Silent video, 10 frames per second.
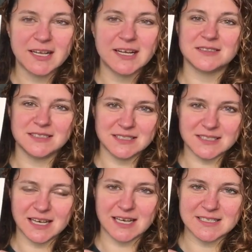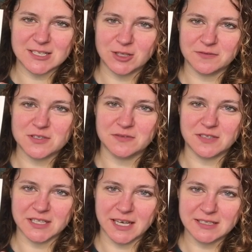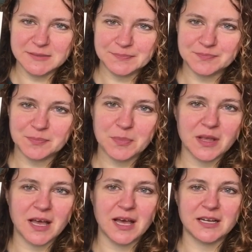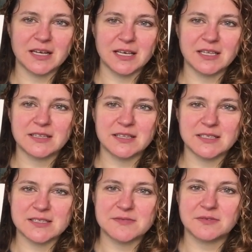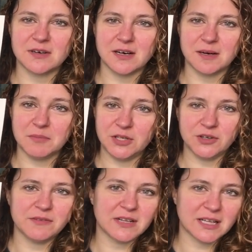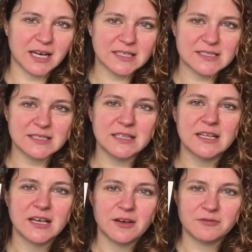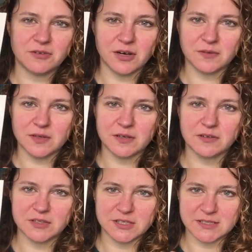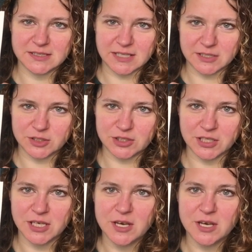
This is the castle of Savorgnan, and it is a medieval castle from the 13th century.